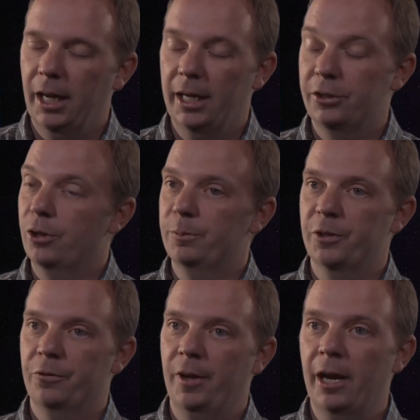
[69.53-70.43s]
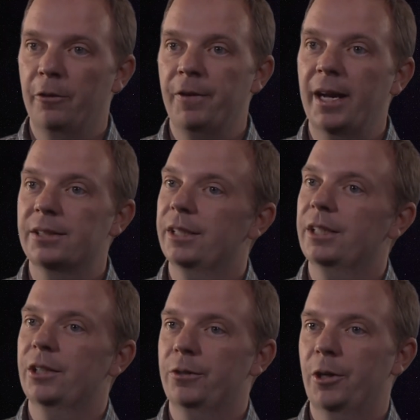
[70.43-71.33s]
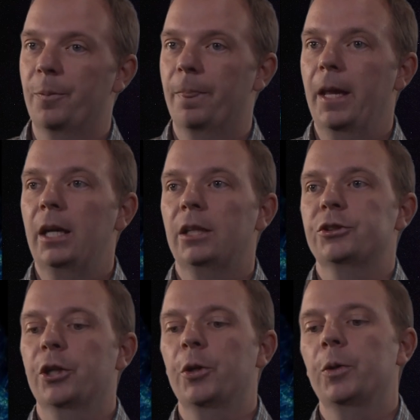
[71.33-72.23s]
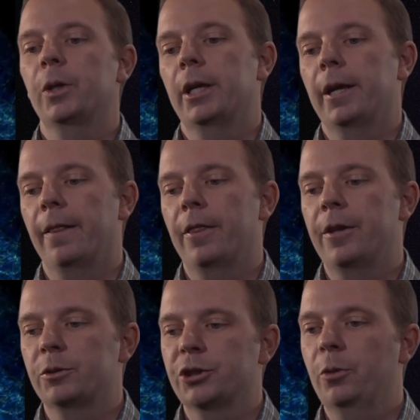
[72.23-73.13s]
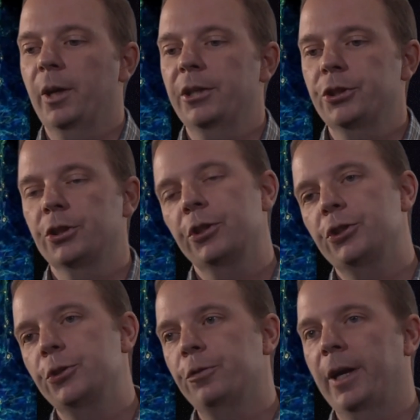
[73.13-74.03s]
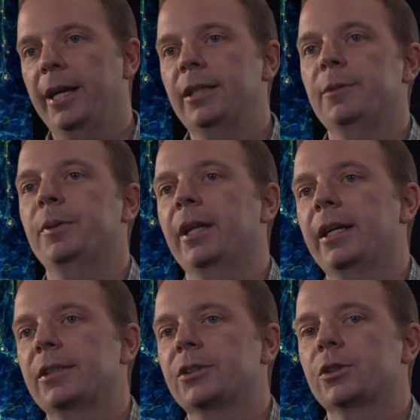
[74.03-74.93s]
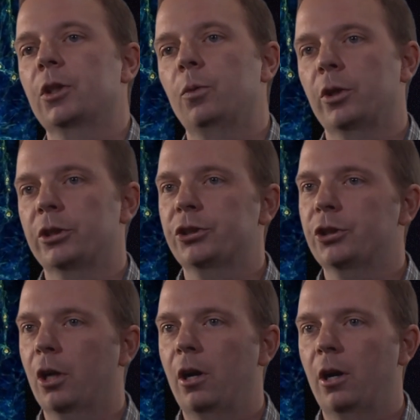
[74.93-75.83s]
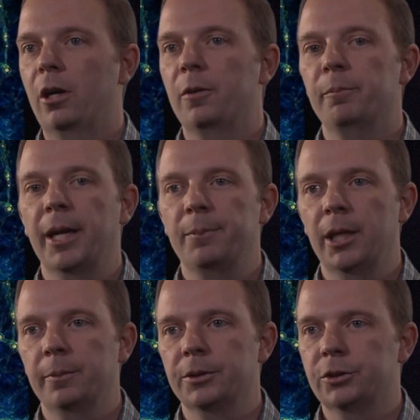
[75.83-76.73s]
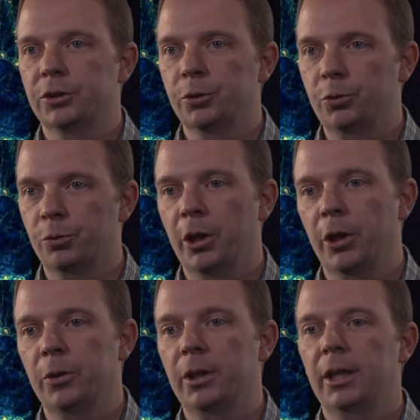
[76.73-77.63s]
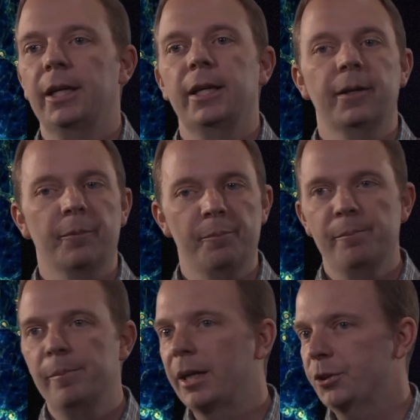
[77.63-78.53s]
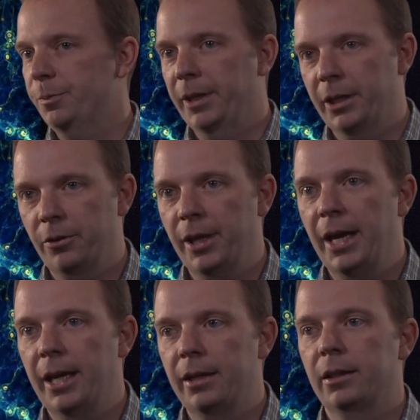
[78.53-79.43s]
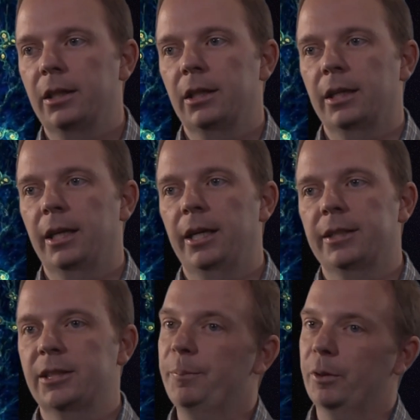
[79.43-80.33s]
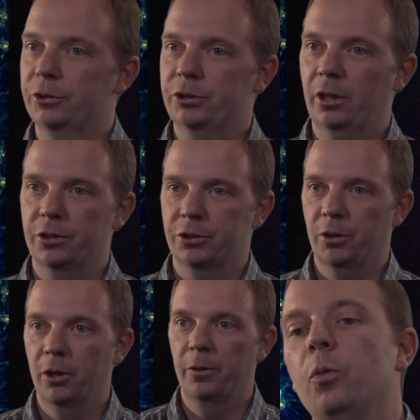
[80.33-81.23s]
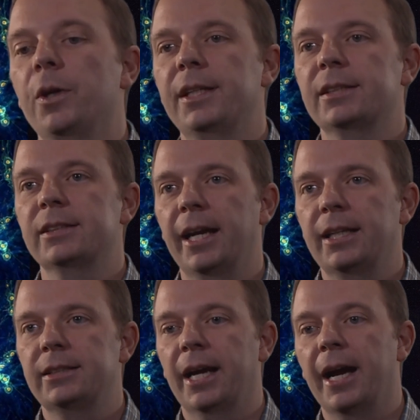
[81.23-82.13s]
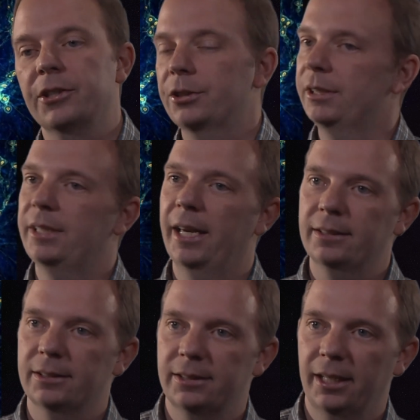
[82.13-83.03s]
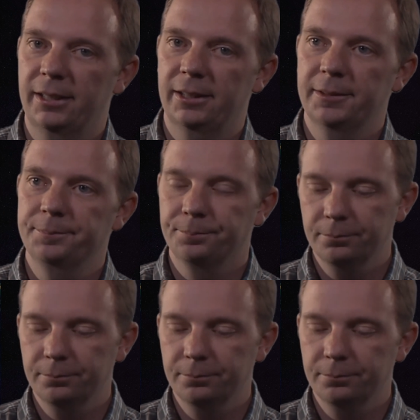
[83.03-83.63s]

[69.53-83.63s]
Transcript: in terms of how fast they can grow. So there was a question, could you find a place where a star might be able to grow much bigger than uh, typical stars grow? We decided to actually take this idea,